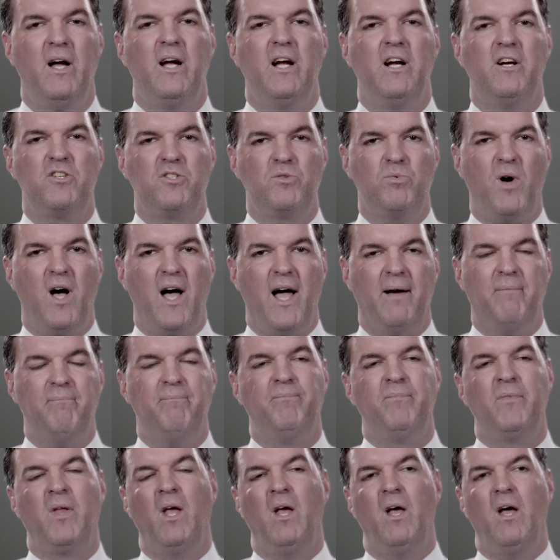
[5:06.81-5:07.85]
Here's why.
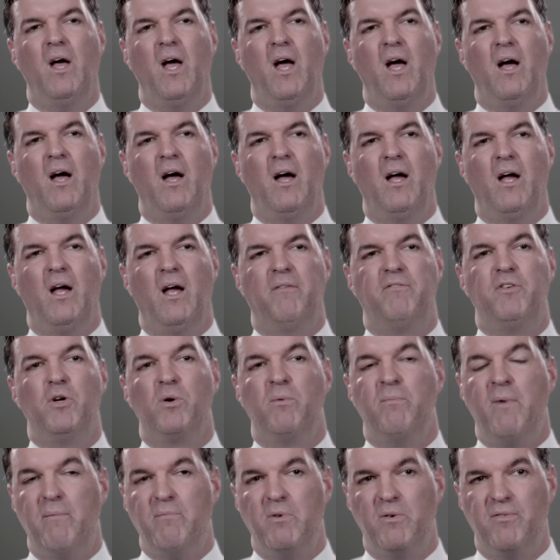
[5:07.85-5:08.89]
If you
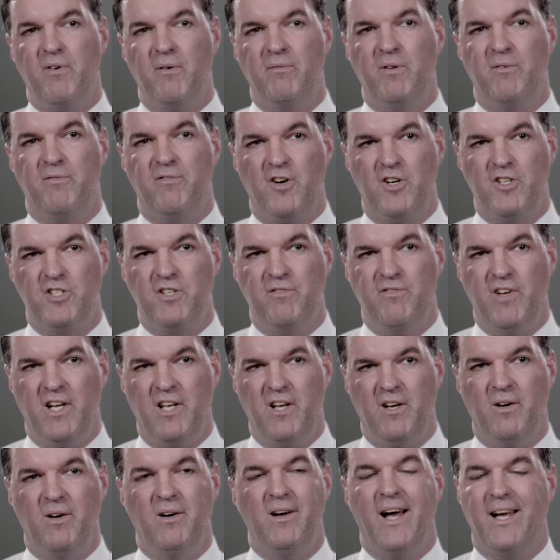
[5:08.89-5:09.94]
remember from the first
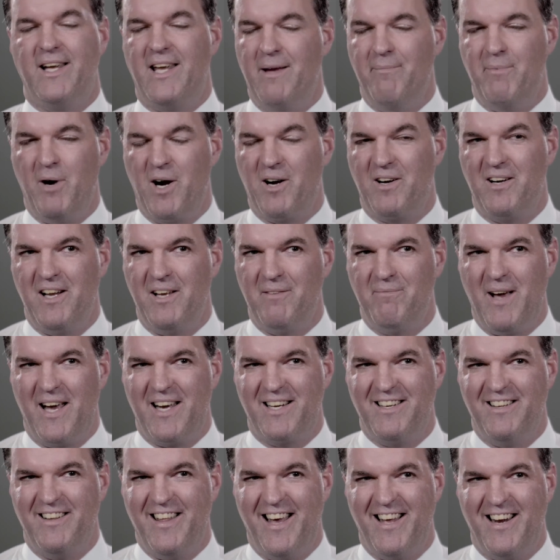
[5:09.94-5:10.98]
video, I keep hearkening
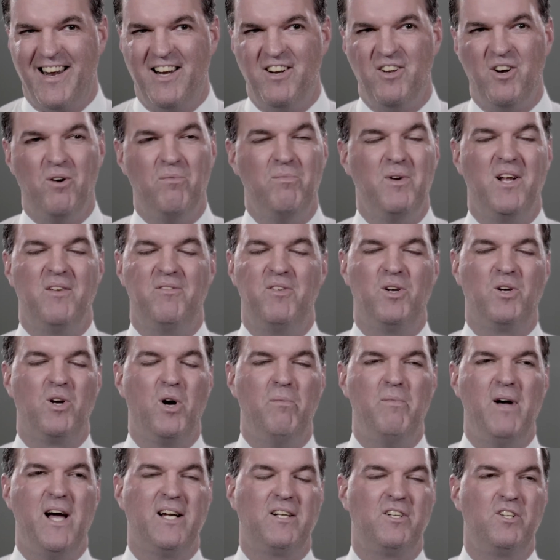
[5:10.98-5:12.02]
back to that, I know, but if you go
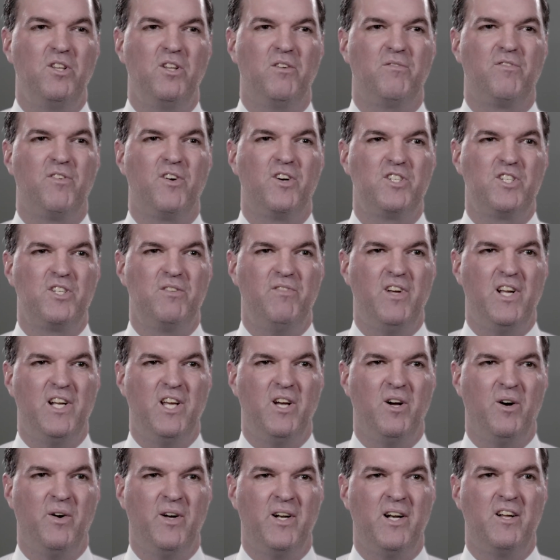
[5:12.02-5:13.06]
back to the first
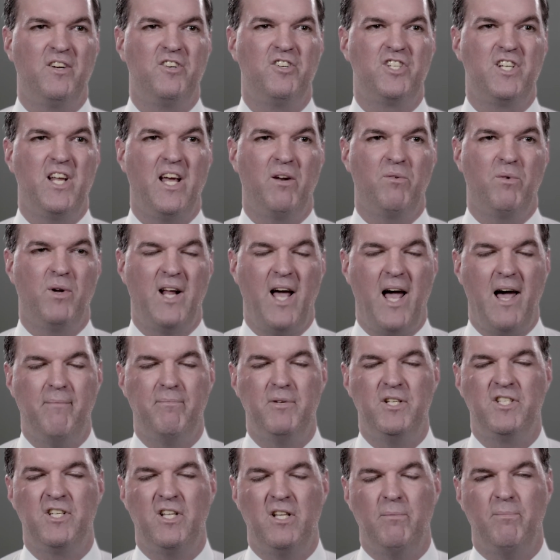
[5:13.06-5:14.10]
video and understand what
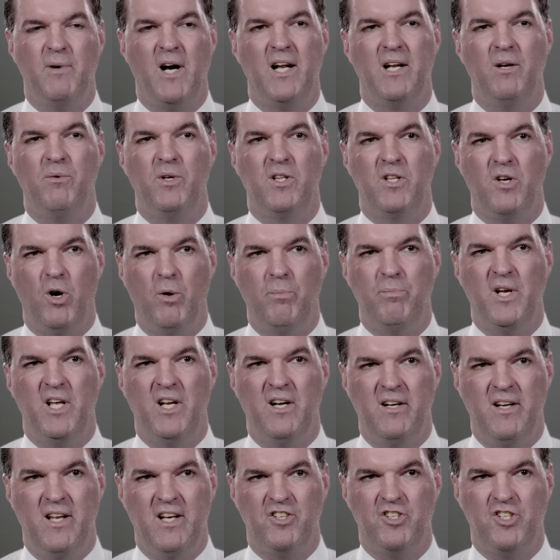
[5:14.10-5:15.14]
happens in the body with opiate
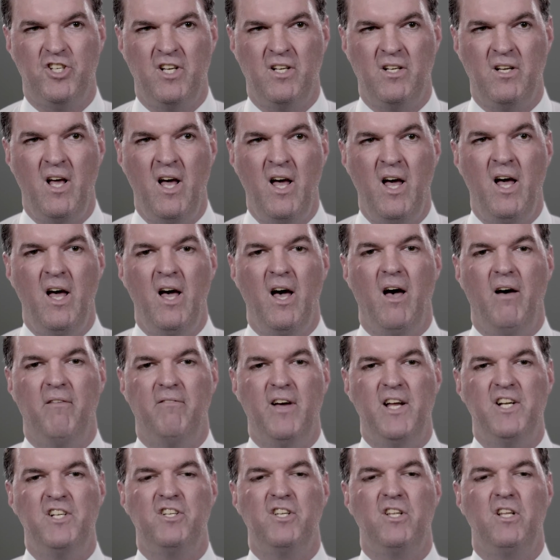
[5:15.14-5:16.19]
addiction,
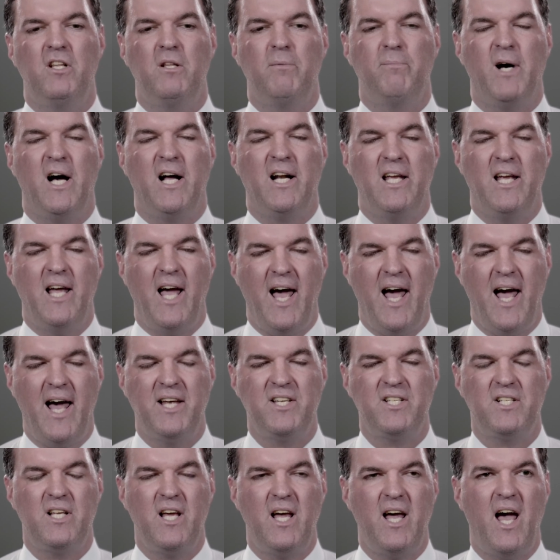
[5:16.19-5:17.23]
eventually the body
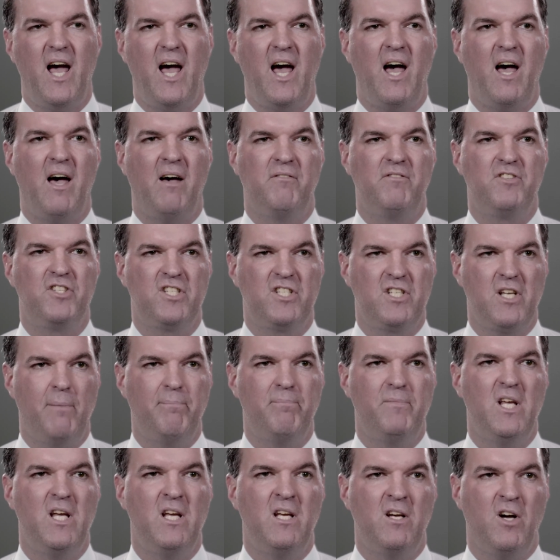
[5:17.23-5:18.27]
has to have
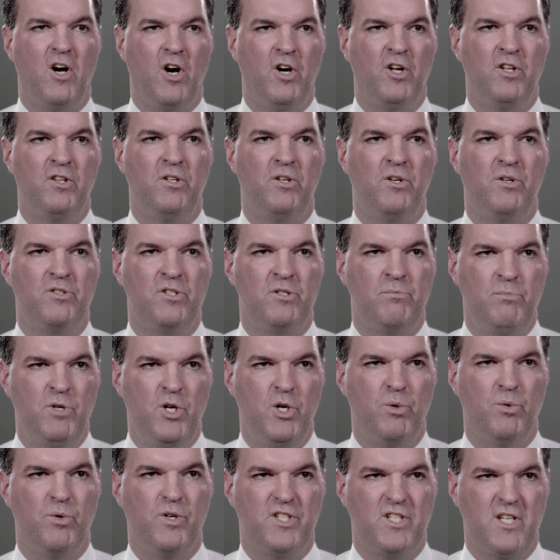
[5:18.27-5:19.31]
something on those
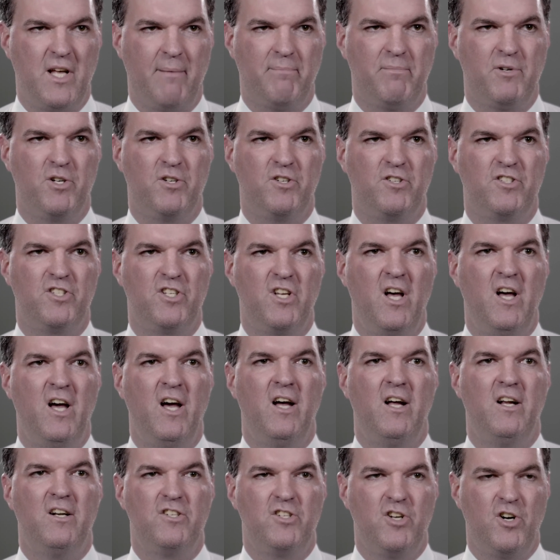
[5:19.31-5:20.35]
mu receptors
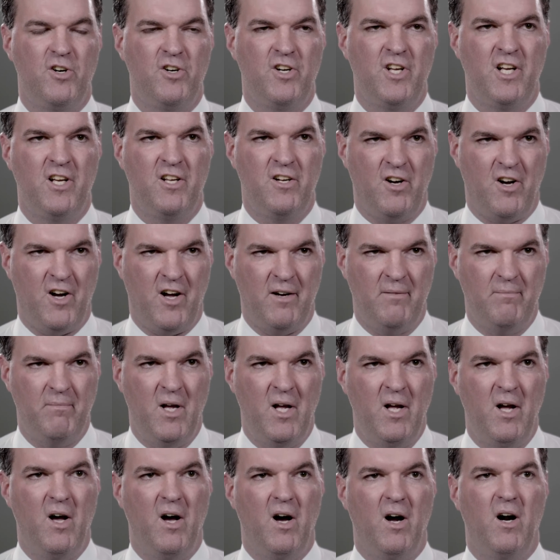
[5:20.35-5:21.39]
turning it on,
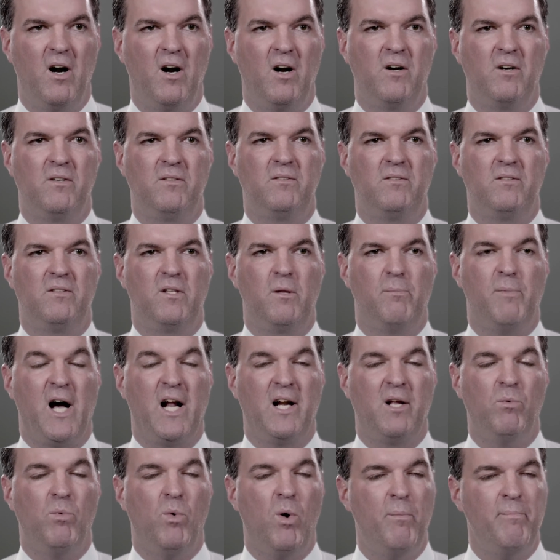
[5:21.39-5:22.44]
or the
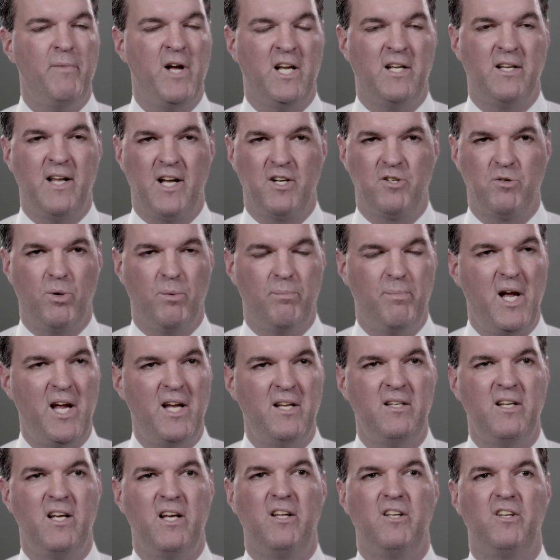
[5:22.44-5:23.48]
body won't make natural
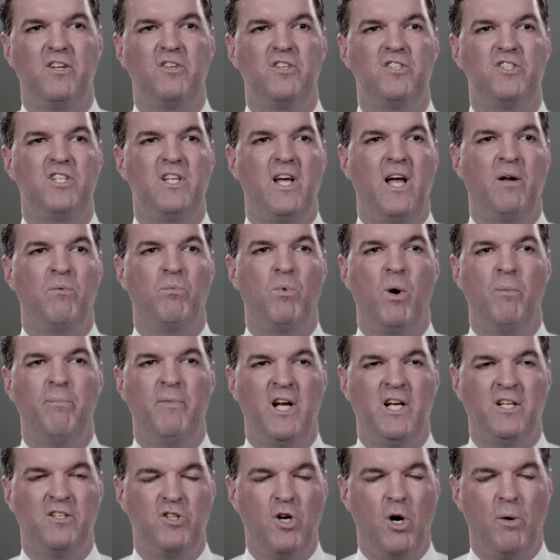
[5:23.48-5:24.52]
painkillers and won't
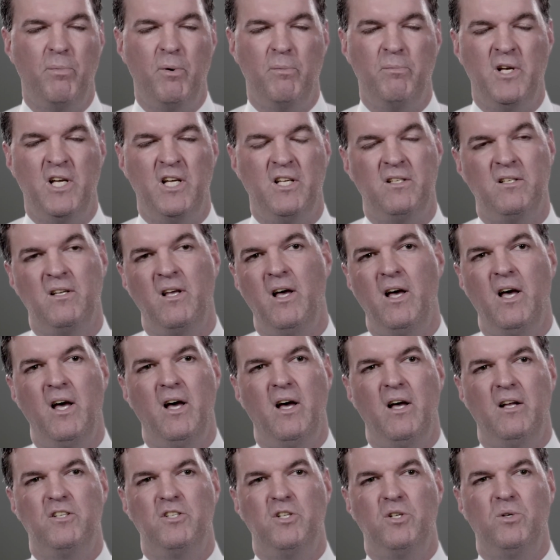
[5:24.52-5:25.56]
make dopamine
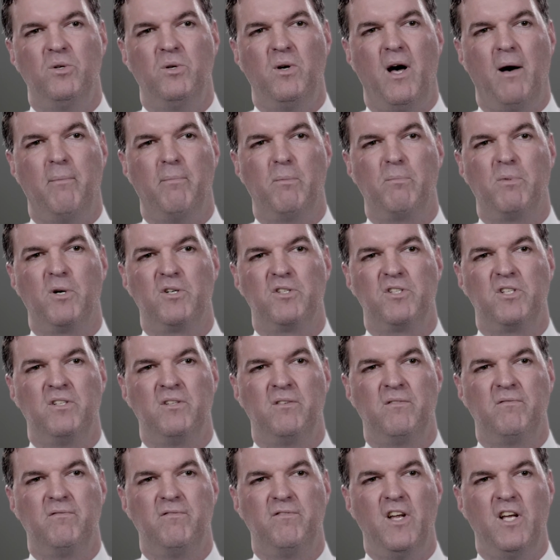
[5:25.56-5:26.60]
to help a
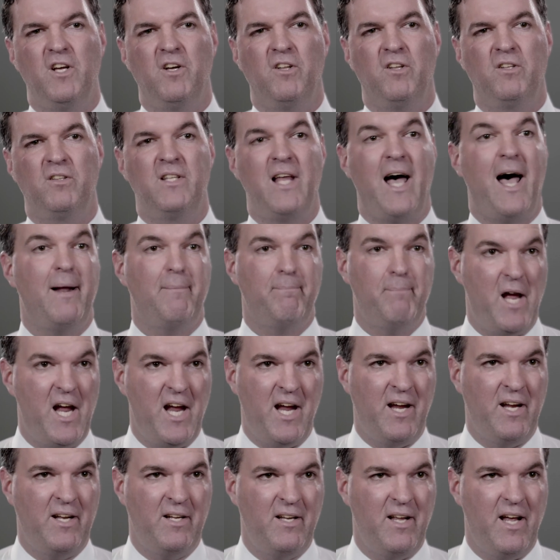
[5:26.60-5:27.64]
person feel not
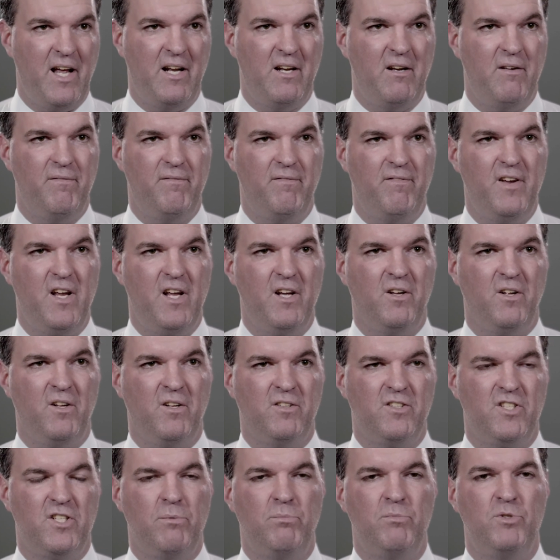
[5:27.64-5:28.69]
pain and to
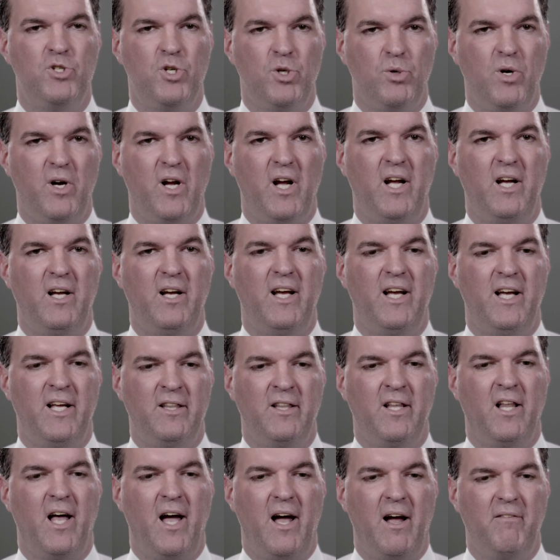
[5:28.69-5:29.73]
feel some joy
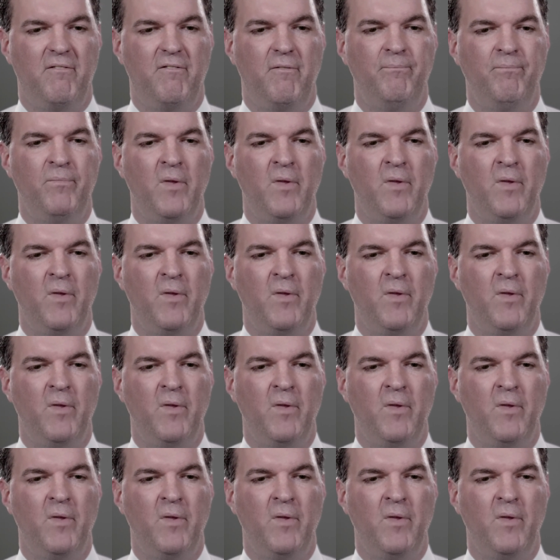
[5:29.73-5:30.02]
in life.